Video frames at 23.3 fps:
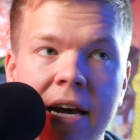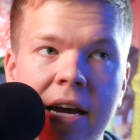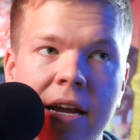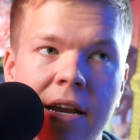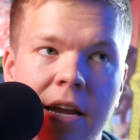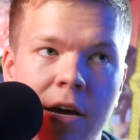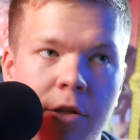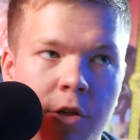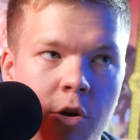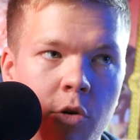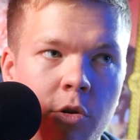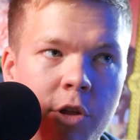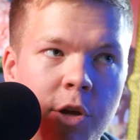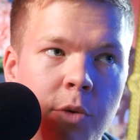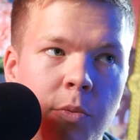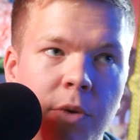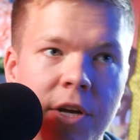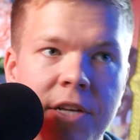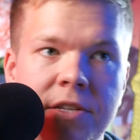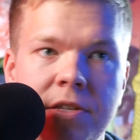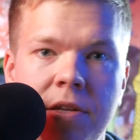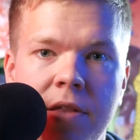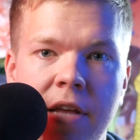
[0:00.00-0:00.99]
Now, the only
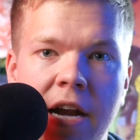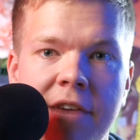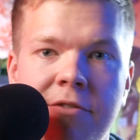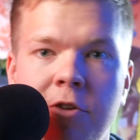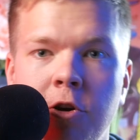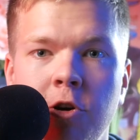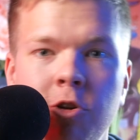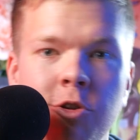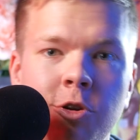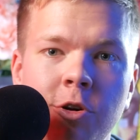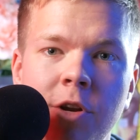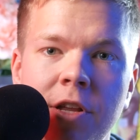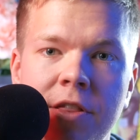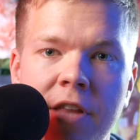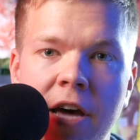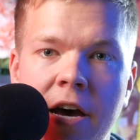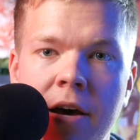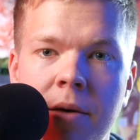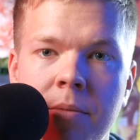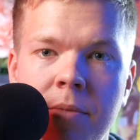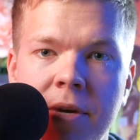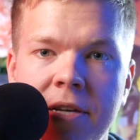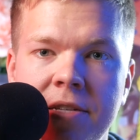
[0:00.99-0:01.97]
reason that I've included
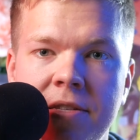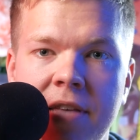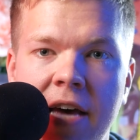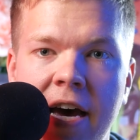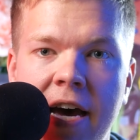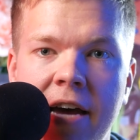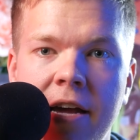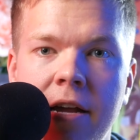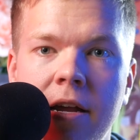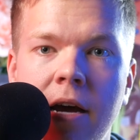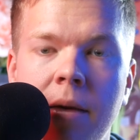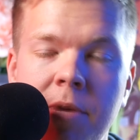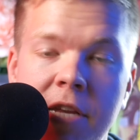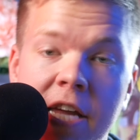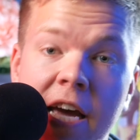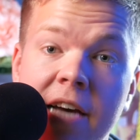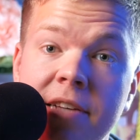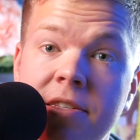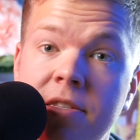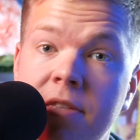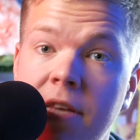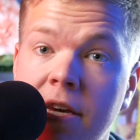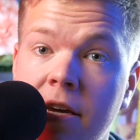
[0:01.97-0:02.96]
them is that, I mean,
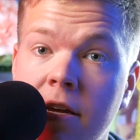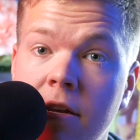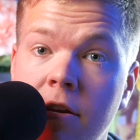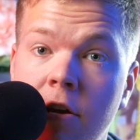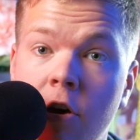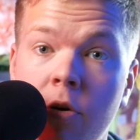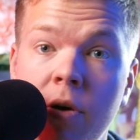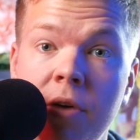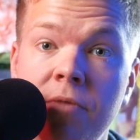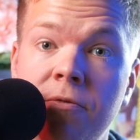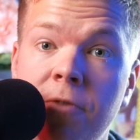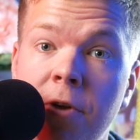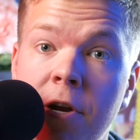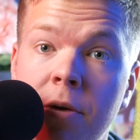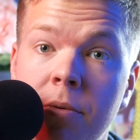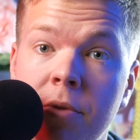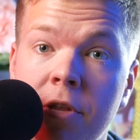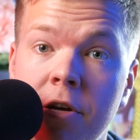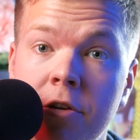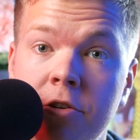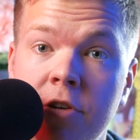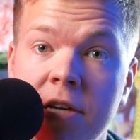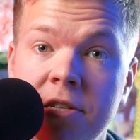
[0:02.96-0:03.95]
yes, they can go infinite with
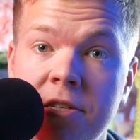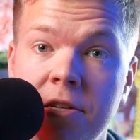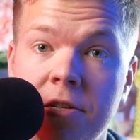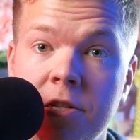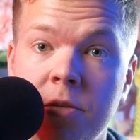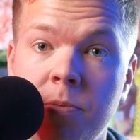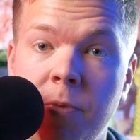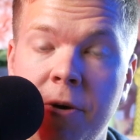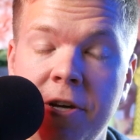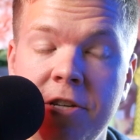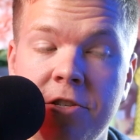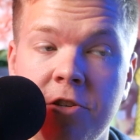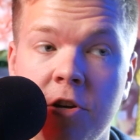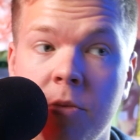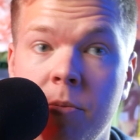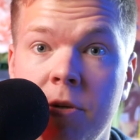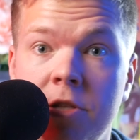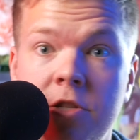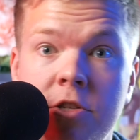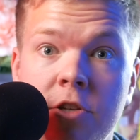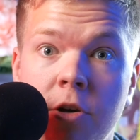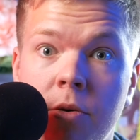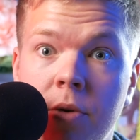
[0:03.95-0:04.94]
Eldrazi Displacer,
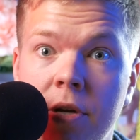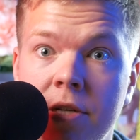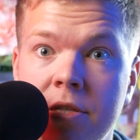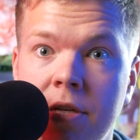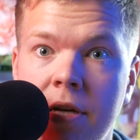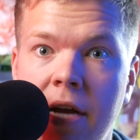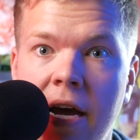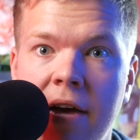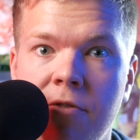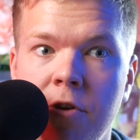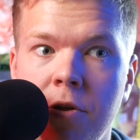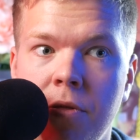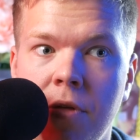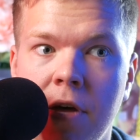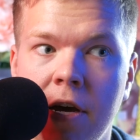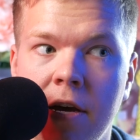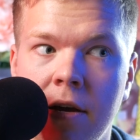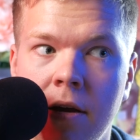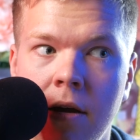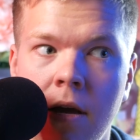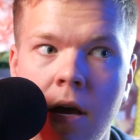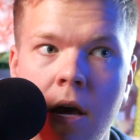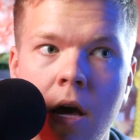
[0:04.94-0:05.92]
but so doesn't
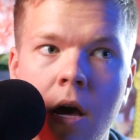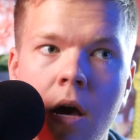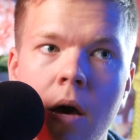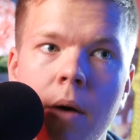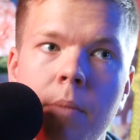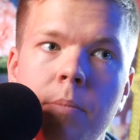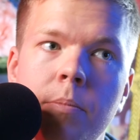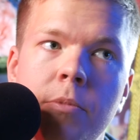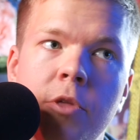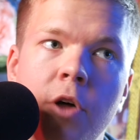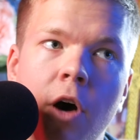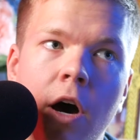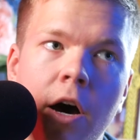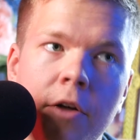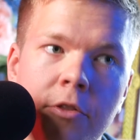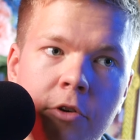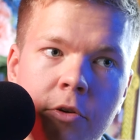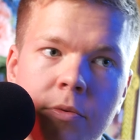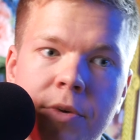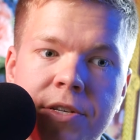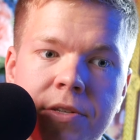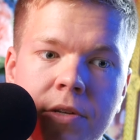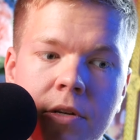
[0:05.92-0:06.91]
everything. The
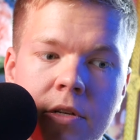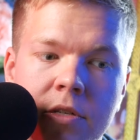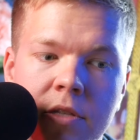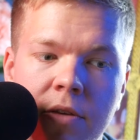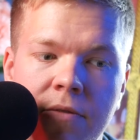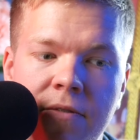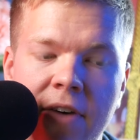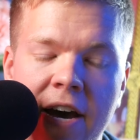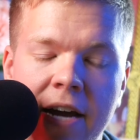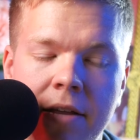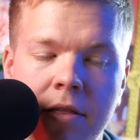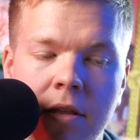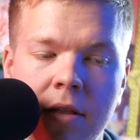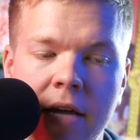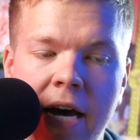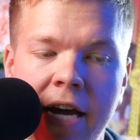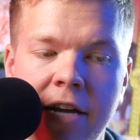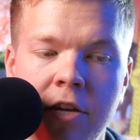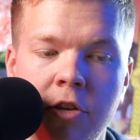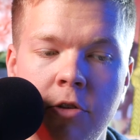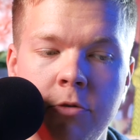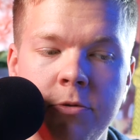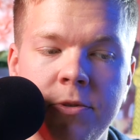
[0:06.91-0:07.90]
other reason is the fact that I
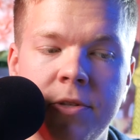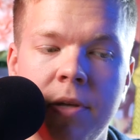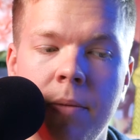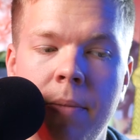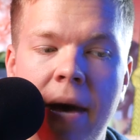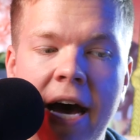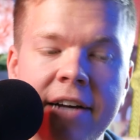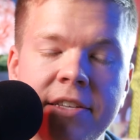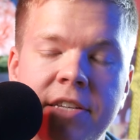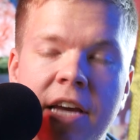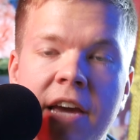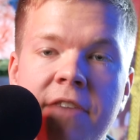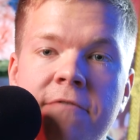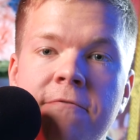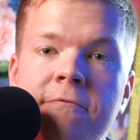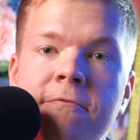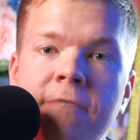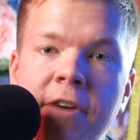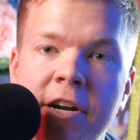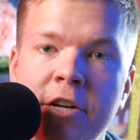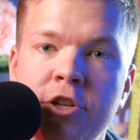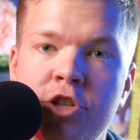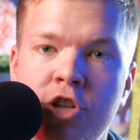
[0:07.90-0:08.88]
use them as a
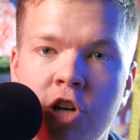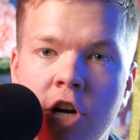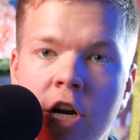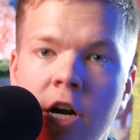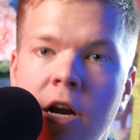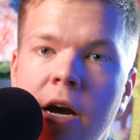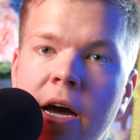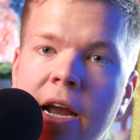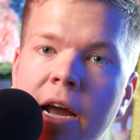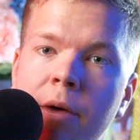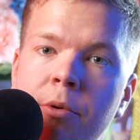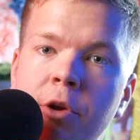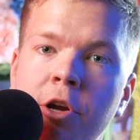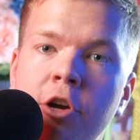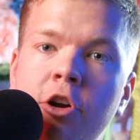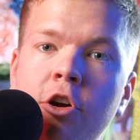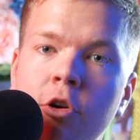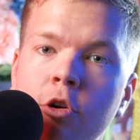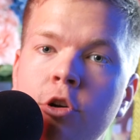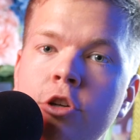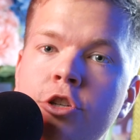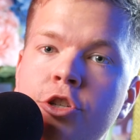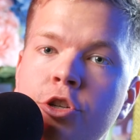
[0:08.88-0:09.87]
finisher, and I would
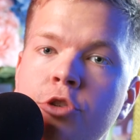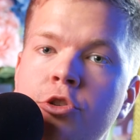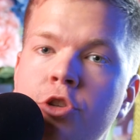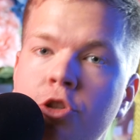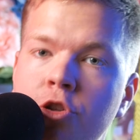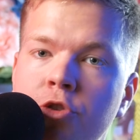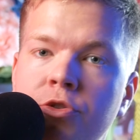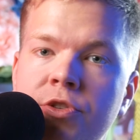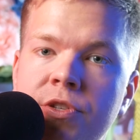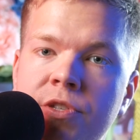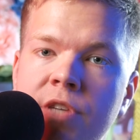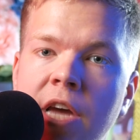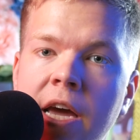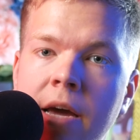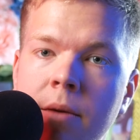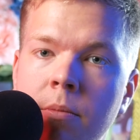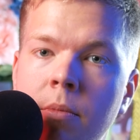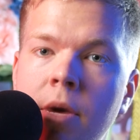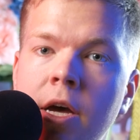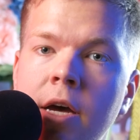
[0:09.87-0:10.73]
encourage you to do the same.